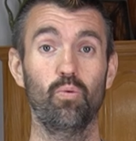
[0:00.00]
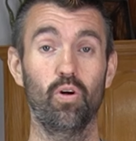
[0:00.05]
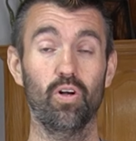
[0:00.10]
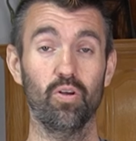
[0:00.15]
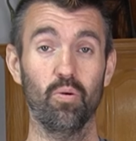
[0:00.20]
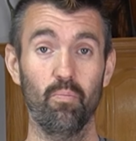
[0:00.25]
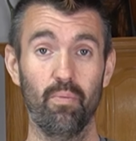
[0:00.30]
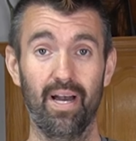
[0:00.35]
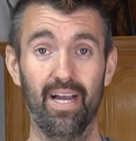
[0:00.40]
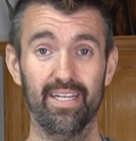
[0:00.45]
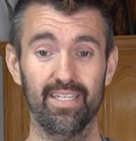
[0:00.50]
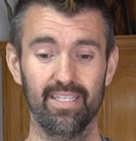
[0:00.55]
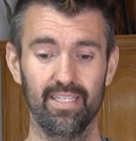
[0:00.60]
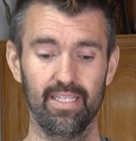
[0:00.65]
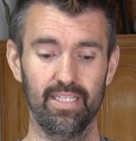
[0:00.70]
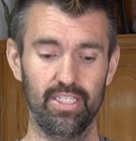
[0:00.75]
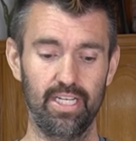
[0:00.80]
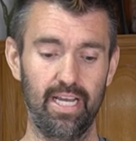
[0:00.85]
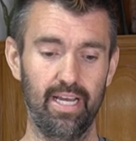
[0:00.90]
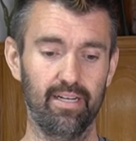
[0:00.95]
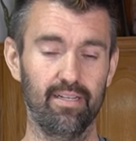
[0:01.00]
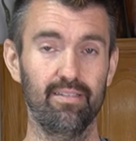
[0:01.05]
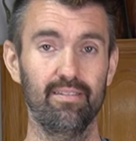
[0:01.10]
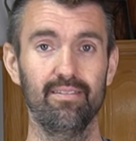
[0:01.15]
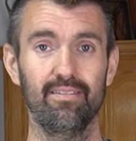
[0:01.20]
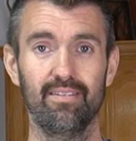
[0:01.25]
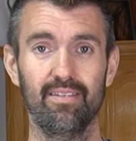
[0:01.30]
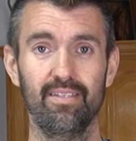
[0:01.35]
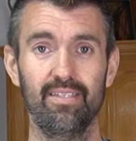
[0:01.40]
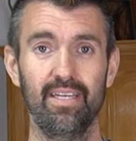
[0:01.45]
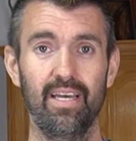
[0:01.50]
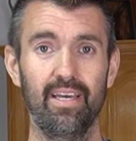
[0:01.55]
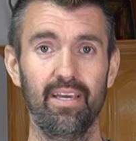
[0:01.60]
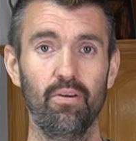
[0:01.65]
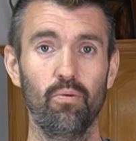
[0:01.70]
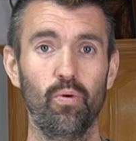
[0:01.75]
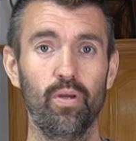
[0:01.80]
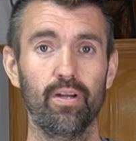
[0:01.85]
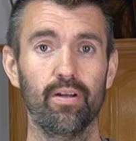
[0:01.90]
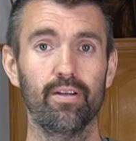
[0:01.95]
Welcome back to the channel.
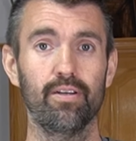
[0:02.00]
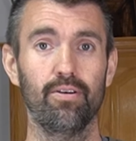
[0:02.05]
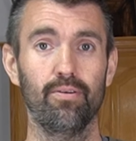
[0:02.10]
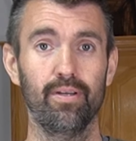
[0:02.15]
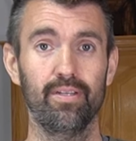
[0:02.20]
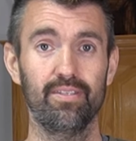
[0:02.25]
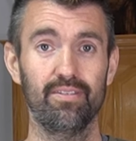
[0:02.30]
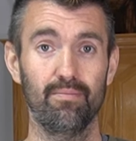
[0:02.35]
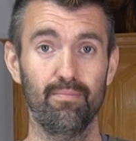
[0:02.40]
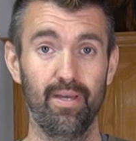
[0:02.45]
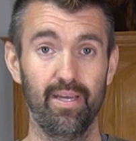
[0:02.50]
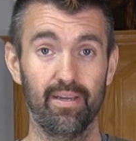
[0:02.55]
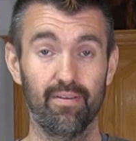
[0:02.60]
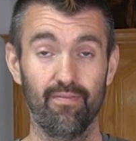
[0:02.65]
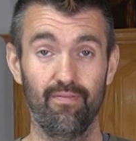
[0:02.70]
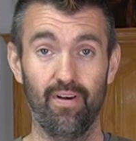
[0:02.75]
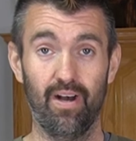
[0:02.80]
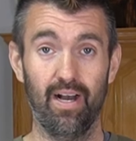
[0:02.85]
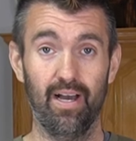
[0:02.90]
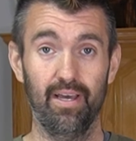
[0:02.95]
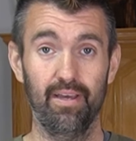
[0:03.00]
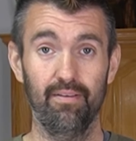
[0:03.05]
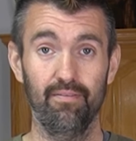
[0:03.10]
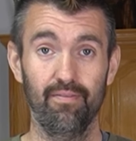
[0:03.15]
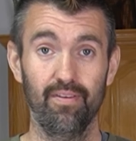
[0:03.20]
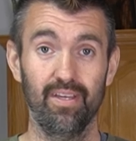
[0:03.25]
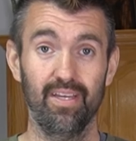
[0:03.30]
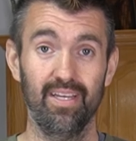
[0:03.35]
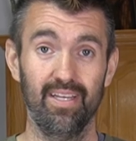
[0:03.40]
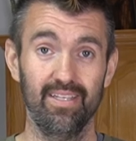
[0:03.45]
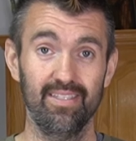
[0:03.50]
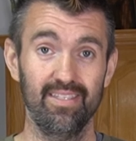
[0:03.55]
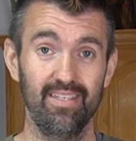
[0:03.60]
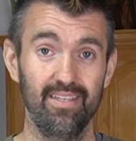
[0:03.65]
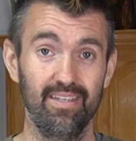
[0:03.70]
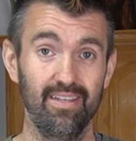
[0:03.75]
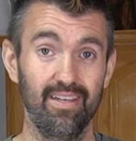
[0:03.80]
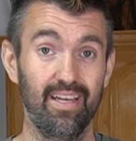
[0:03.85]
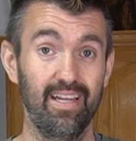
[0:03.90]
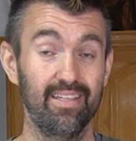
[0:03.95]
Today we are going to make 5
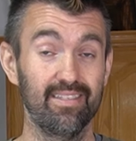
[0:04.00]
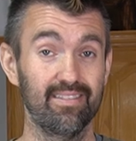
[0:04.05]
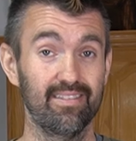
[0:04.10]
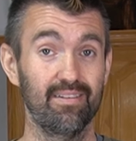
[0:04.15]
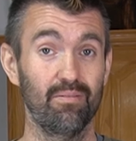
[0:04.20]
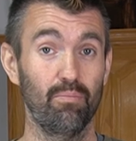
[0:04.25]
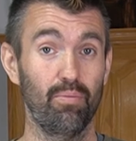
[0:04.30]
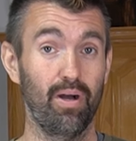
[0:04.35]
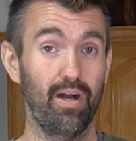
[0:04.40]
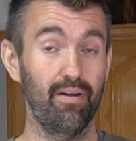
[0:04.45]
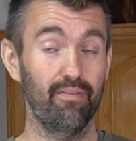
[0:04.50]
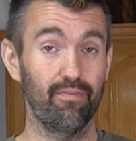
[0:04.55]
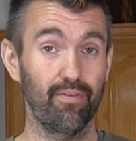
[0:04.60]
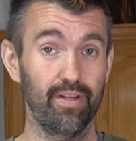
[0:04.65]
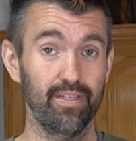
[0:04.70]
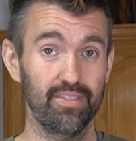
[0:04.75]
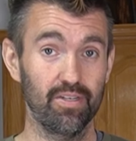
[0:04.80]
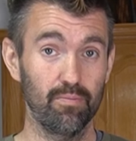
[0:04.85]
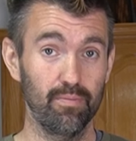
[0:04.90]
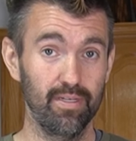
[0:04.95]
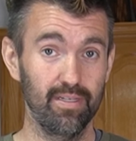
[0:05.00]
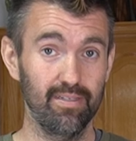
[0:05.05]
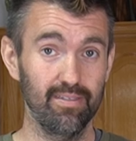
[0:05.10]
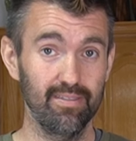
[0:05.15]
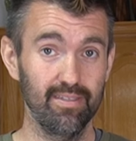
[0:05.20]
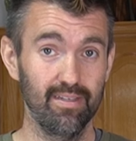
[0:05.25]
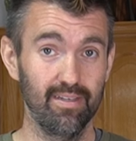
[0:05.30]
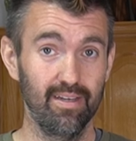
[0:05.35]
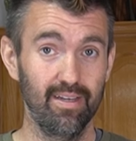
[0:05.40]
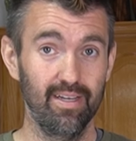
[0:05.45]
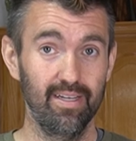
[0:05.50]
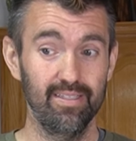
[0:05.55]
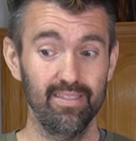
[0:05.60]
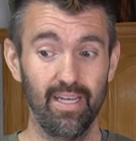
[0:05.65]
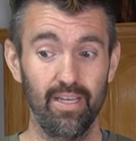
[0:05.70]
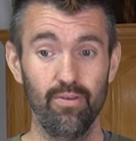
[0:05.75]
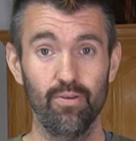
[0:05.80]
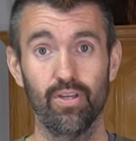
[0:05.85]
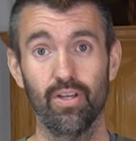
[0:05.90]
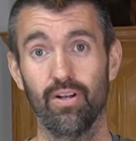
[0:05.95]
easy instant pot freezer meals
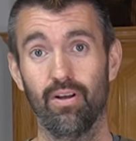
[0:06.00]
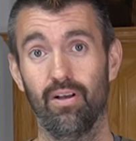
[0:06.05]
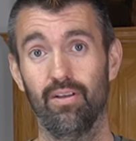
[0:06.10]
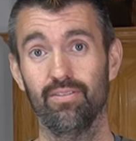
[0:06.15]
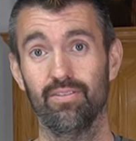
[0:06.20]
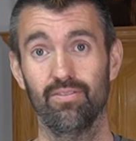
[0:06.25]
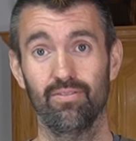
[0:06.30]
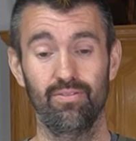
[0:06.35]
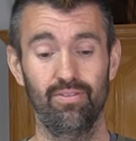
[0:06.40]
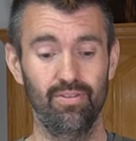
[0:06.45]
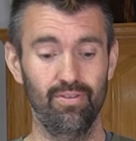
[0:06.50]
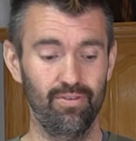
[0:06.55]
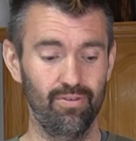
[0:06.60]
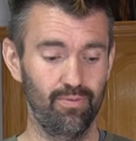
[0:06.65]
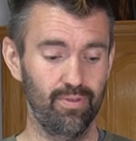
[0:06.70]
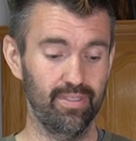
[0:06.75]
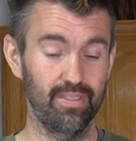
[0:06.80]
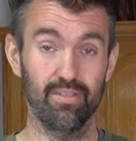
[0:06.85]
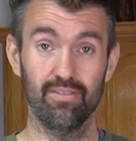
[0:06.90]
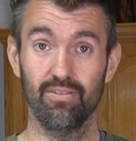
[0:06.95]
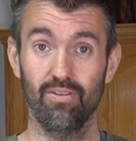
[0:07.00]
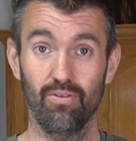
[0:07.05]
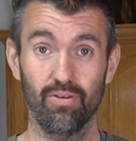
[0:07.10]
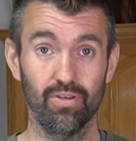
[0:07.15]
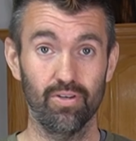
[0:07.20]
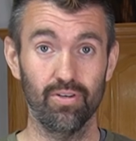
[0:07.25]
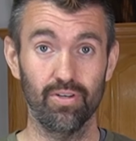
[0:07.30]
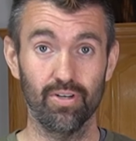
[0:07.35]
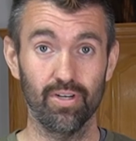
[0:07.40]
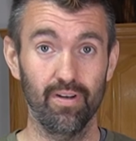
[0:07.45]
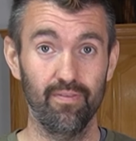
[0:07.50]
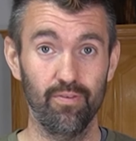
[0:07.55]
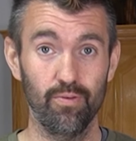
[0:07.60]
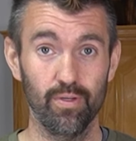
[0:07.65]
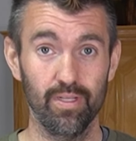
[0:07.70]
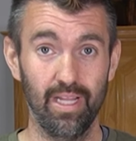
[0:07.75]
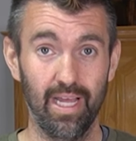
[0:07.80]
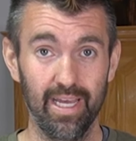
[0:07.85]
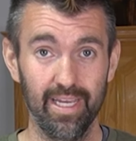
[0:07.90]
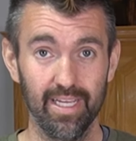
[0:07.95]
that you can also do with the slow cooker if you
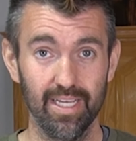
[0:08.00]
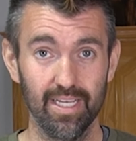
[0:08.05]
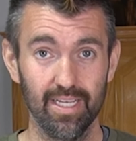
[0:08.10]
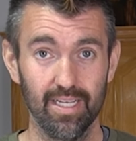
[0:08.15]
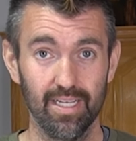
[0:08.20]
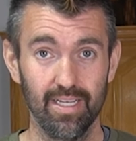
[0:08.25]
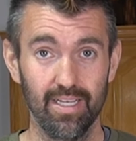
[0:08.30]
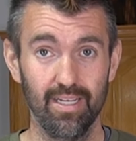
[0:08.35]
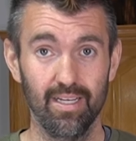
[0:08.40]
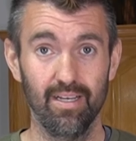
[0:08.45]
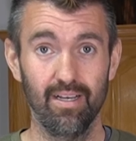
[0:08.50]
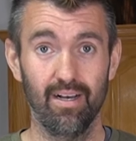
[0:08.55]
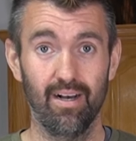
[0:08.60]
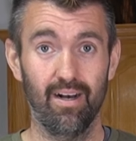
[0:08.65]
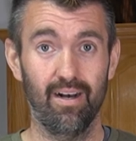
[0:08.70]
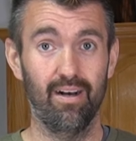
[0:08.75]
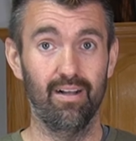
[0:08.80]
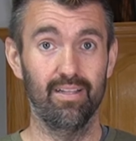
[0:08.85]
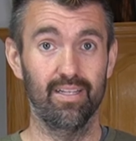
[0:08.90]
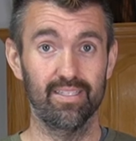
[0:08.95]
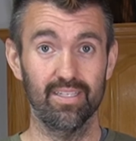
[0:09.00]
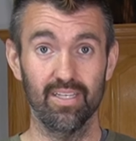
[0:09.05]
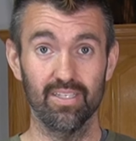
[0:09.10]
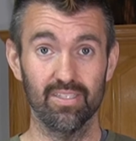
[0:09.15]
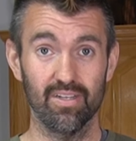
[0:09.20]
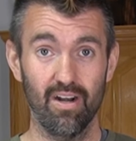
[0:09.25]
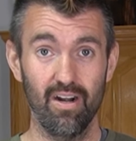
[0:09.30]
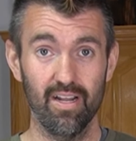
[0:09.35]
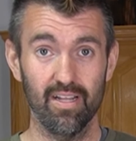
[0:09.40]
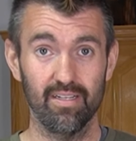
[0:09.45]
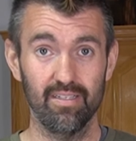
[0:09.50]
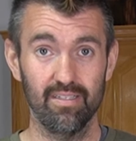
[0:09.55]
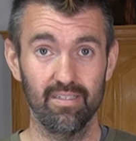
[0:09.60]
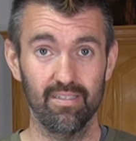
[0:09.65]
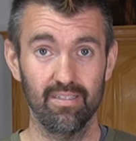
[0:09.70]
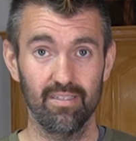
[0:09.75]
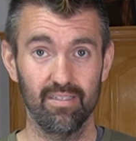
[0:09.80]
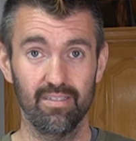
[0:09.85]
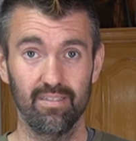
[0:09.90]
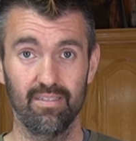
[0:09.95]
would like. Let's get started.
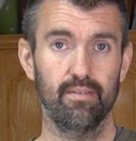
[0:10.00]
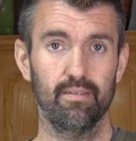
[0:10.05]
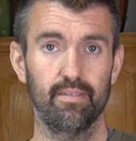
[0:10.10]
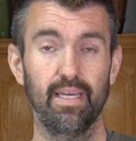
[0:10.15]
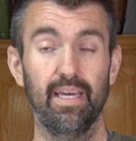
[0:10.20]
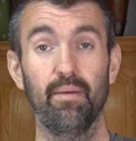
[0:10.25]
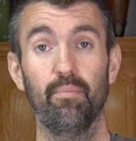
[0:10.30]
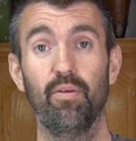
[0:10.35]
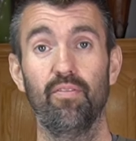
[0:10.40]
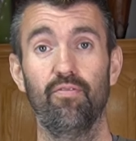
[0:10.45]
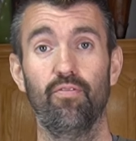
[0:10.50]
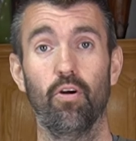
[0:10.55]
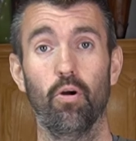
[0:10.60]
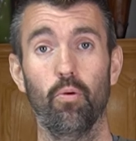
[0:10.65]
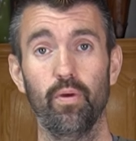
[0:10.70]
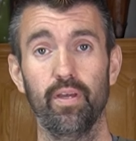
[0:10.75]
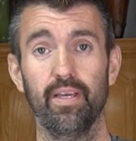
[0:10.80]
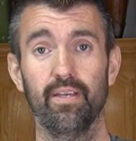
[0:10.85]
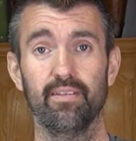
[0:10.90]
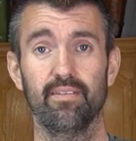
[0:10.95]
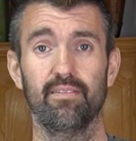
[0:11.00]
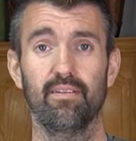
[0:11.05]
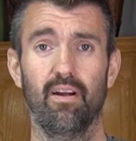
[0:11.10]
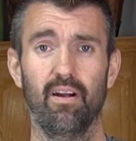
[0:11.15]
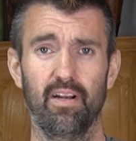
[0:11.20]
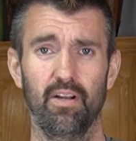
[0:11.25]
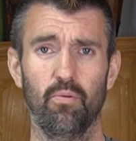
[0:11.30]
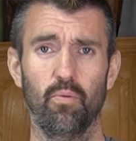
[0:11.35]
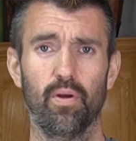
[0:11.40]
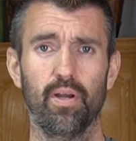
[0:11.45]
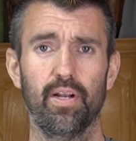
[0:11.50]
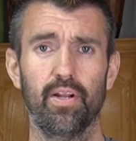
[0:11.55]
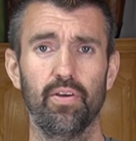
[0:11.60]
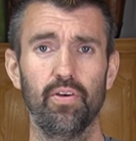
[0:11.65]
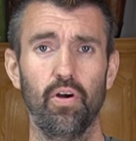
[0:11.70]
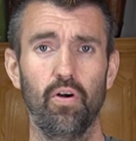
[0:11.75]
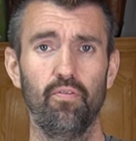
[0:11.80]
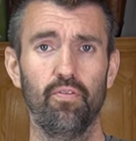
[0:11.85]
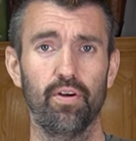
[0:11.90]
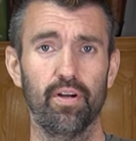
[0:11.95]
Okay, before we get started, we're going to
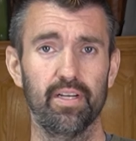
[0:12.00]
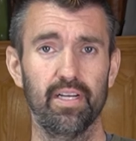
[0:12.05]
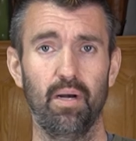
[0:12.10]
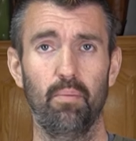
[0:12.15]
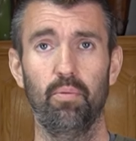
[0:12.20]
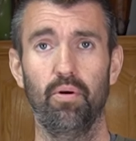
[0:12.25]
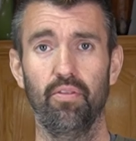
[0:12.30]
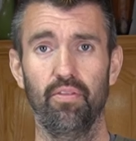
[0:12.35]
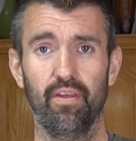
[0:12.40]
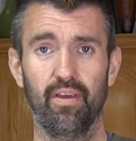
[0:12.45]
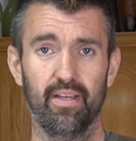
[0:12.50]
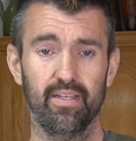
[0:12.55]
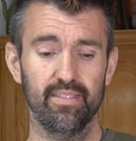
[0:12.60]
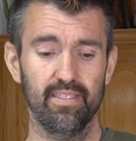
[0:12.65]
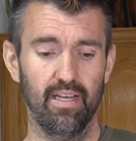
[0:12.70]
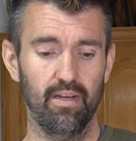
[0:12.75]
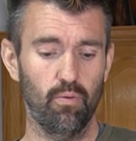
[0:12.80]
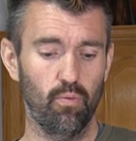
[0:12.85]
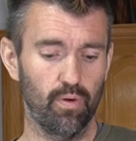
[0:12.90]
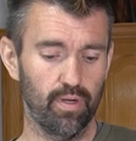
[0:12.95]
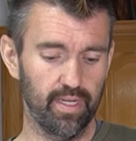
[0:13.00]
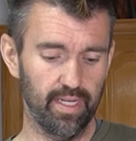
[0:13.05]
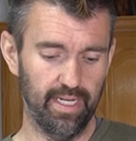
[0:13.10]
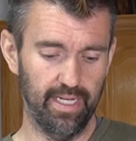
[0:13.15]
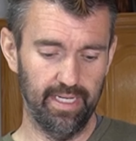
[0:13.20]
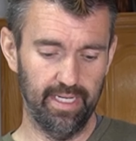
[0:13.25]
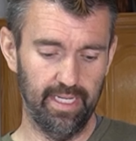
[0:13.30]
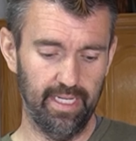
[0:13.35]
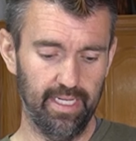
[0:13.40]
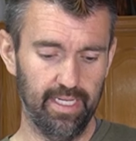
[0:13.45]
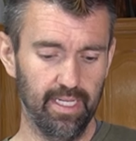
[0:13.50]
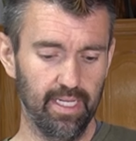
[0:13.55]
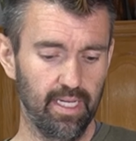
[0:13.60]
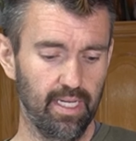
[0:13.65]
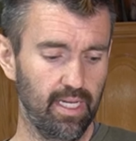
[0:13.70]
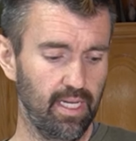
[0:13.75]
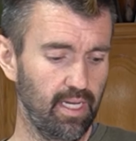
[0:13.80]
go over a couple things that we're going to need.